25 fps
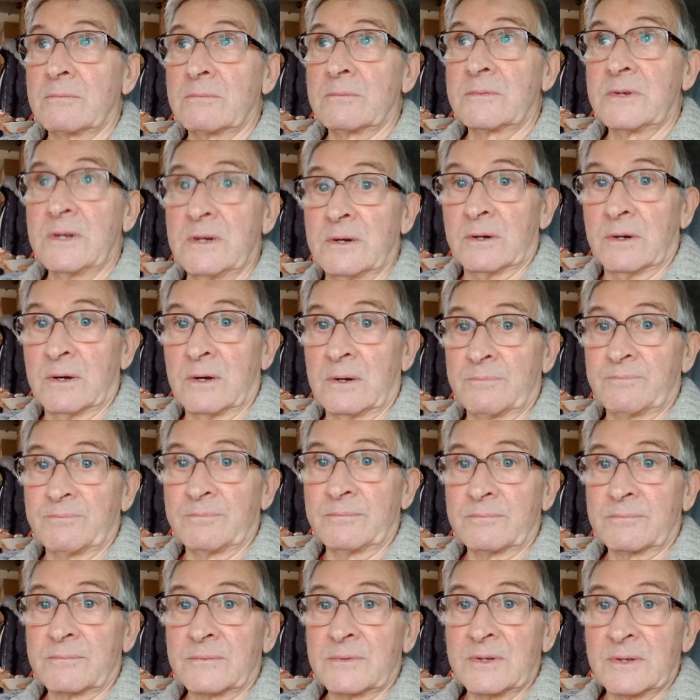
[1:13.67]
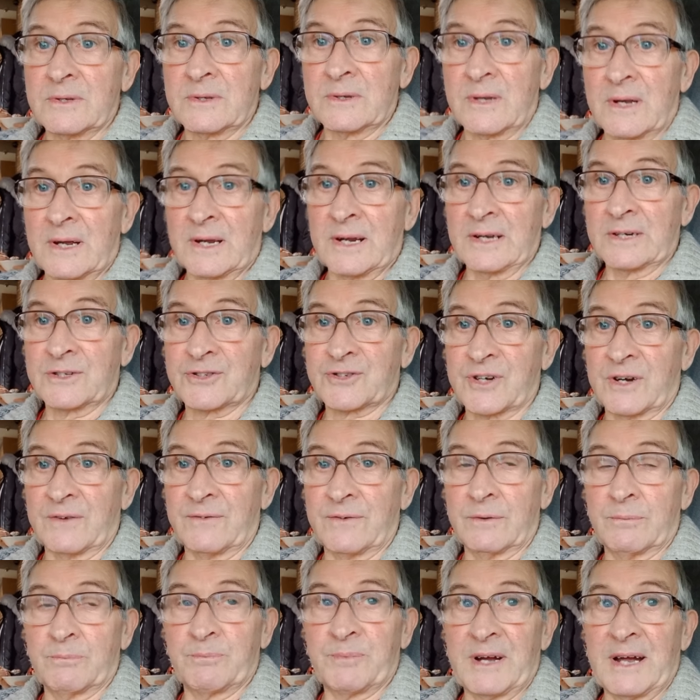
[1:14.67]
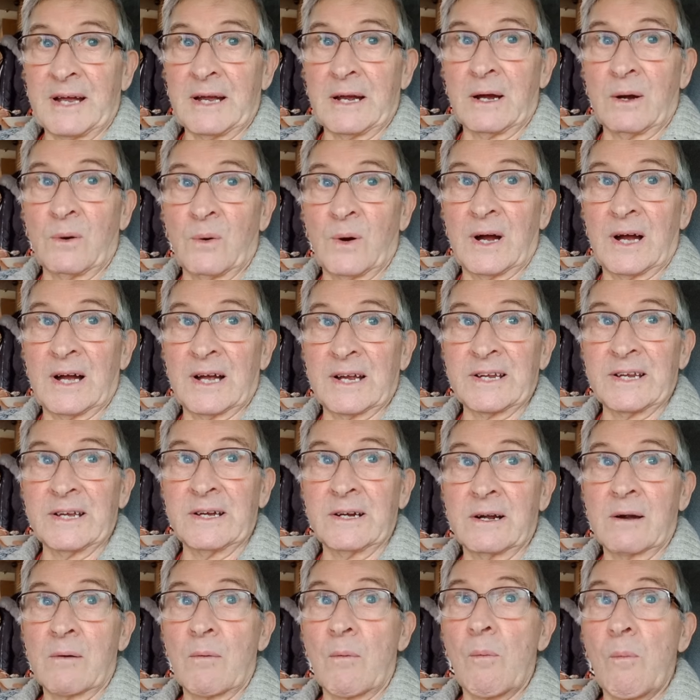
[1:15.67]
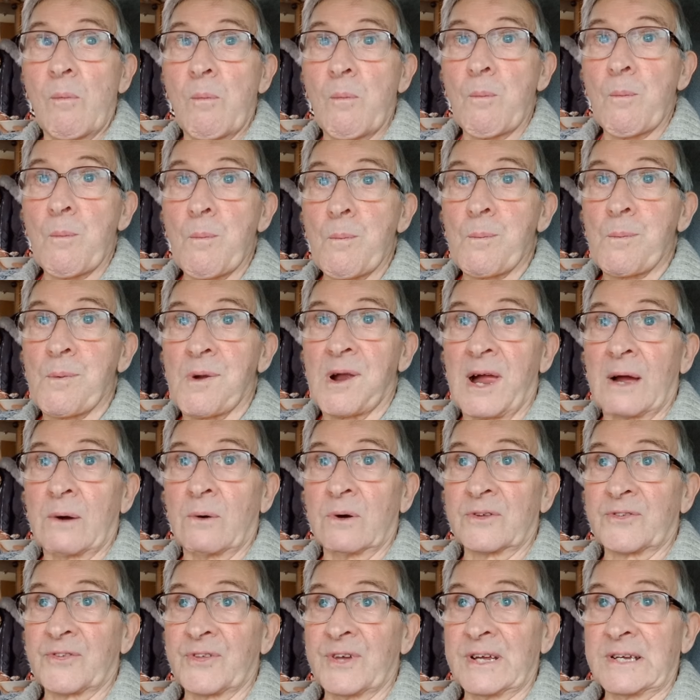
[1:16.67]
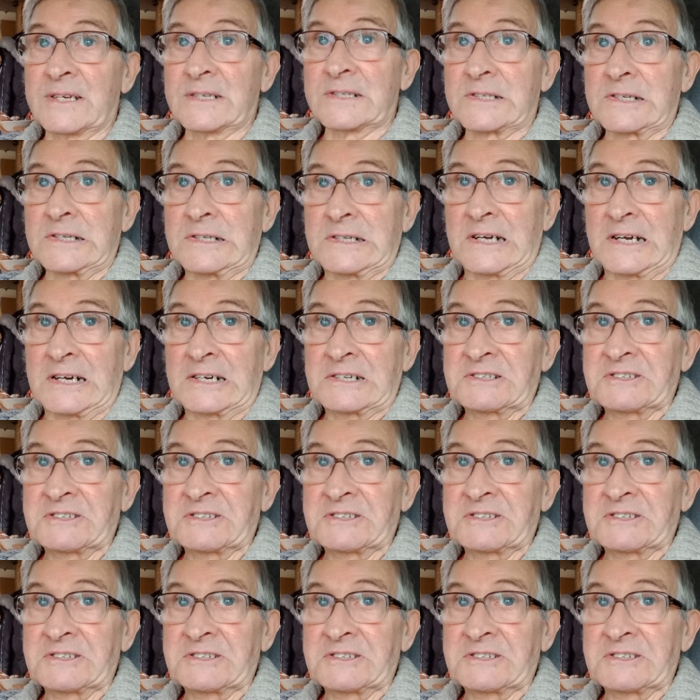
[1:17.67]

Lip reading: You know, "Hi Trev and Pat, how are you? How are things?" And